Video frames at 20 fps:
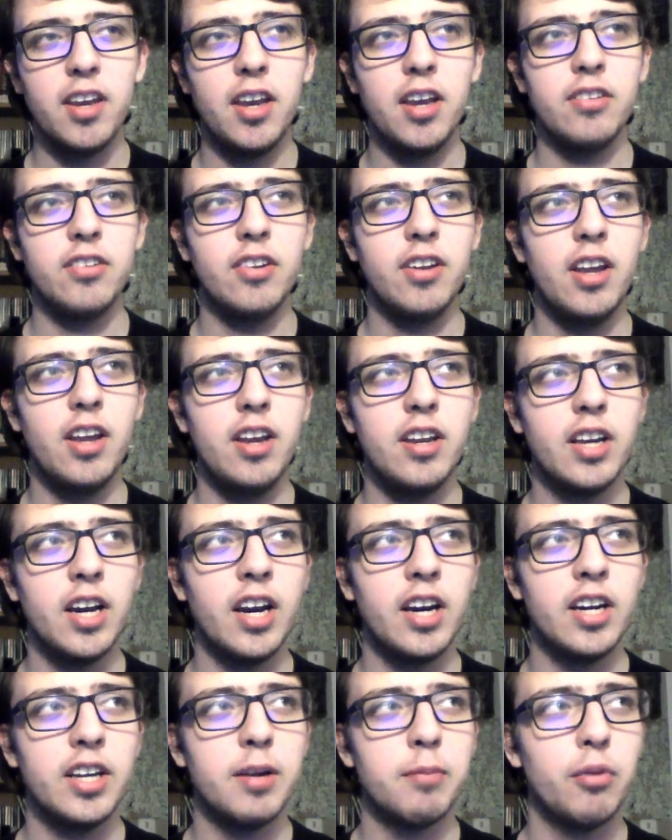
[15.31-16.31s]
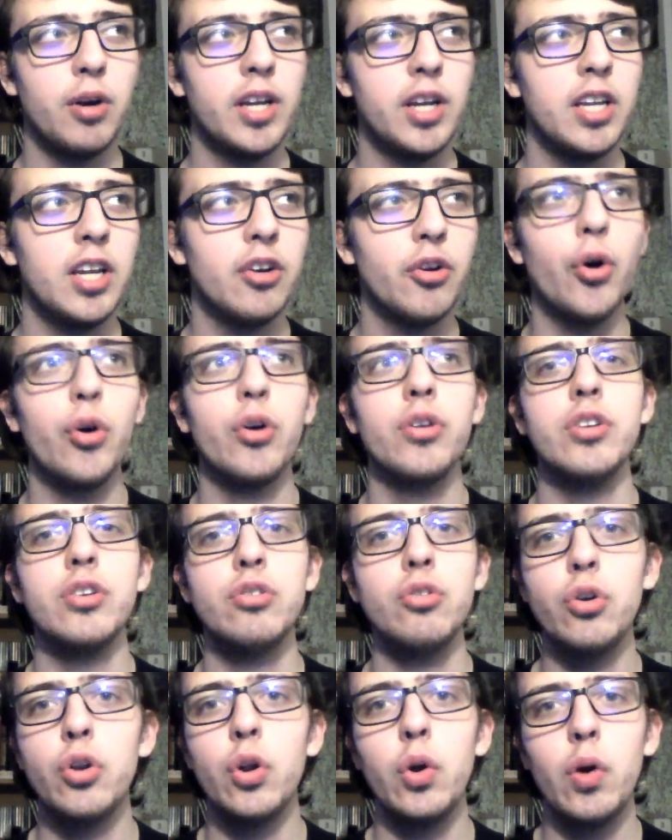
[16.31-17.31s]
and today I am ranking all the
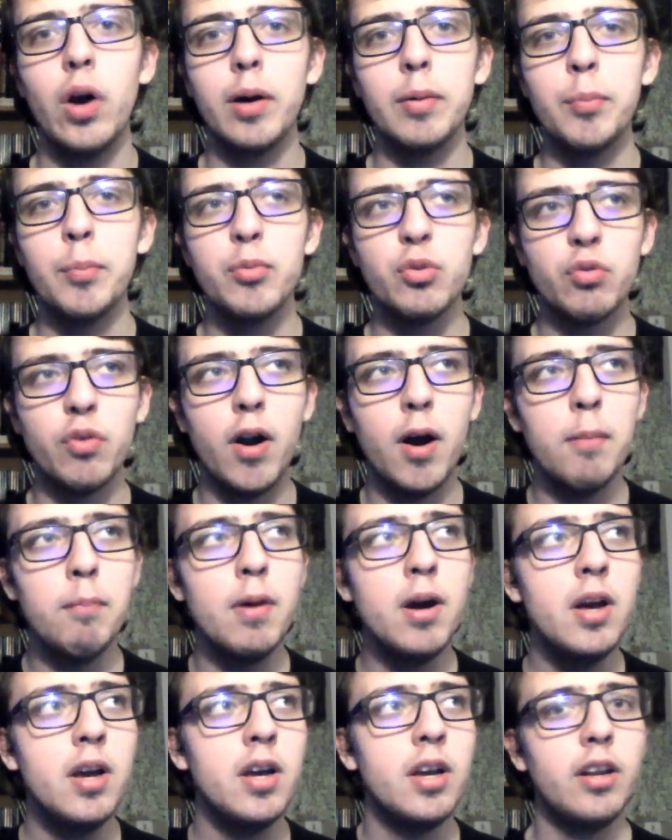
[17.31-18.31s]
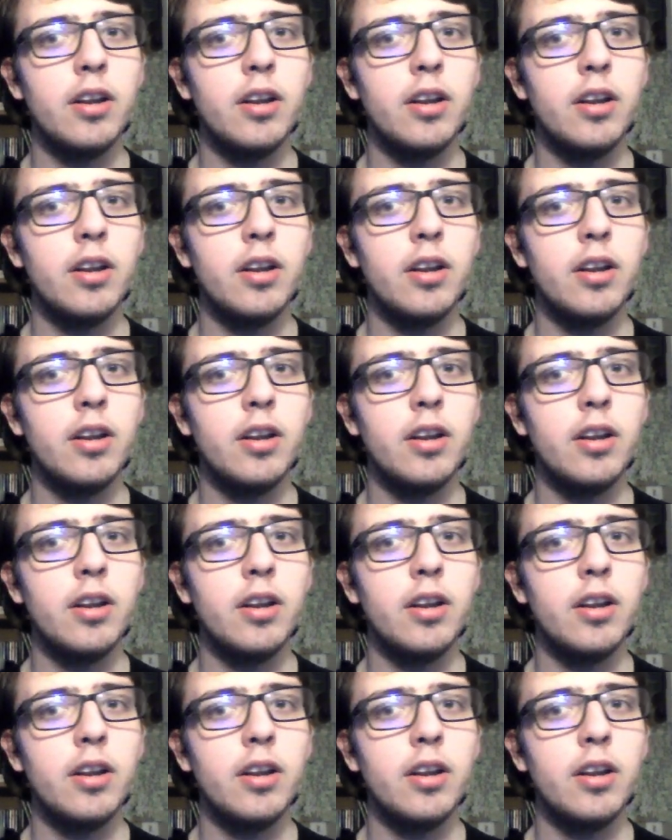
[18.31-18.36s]
studio albums from